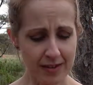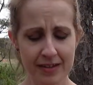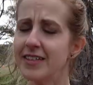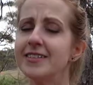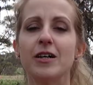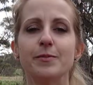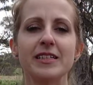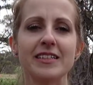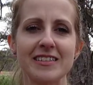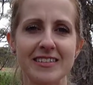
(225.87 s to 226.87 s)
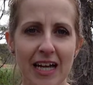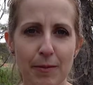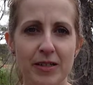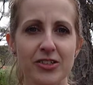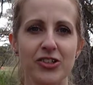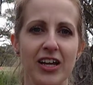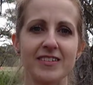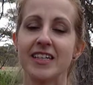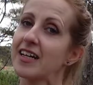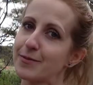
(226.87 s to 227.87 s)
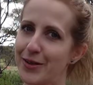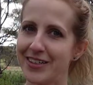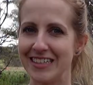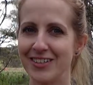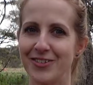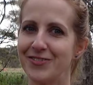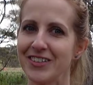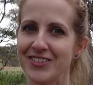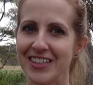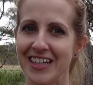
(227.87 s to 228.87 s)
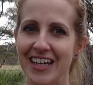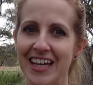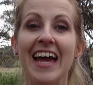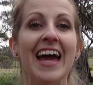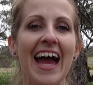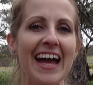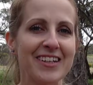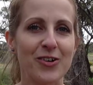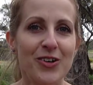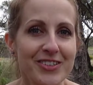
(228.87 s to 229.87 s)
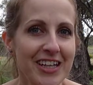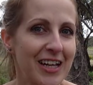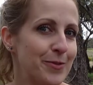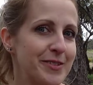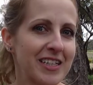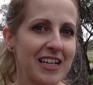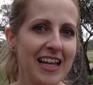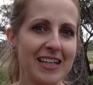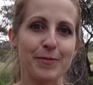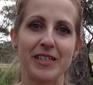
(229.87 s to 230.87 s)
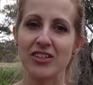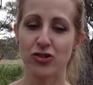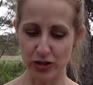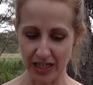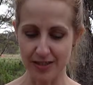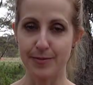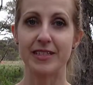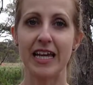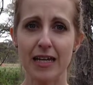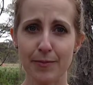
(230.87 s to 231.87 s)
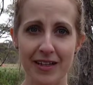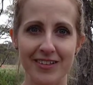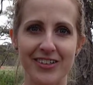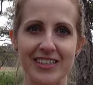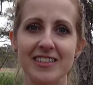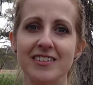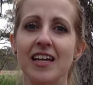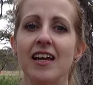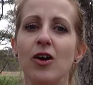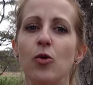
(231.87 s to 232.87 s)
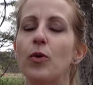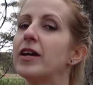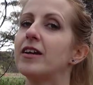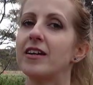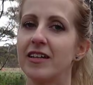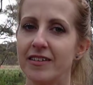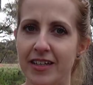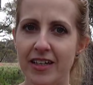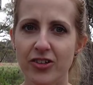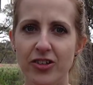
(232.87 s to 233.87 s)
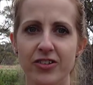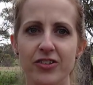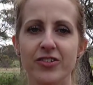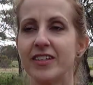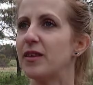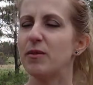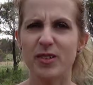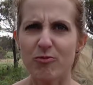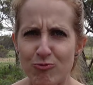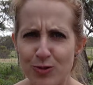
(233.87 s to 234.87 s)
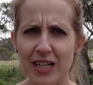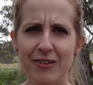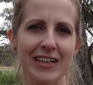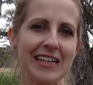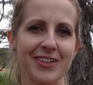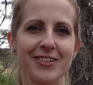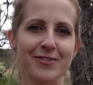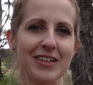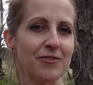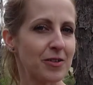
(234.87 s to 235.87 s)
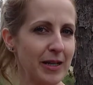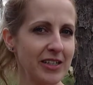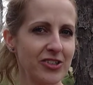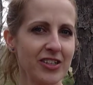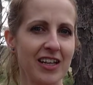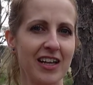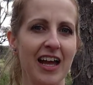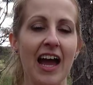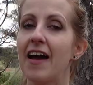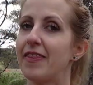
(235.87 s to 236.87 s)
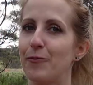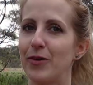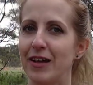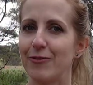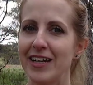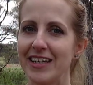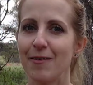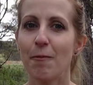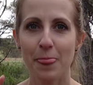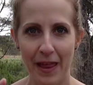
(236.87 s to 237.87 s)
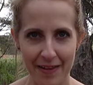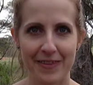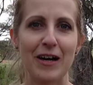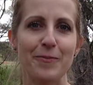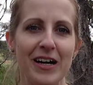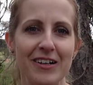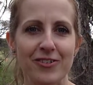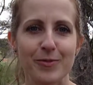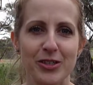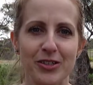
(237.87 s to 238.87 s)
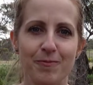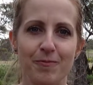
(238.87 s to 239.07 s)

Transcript: This helps establish you as the expert in your field. And it also helps to collect potential customers' email addresses, where you can continue to send them some really useful information, and then when they're ready, they'll buy from you.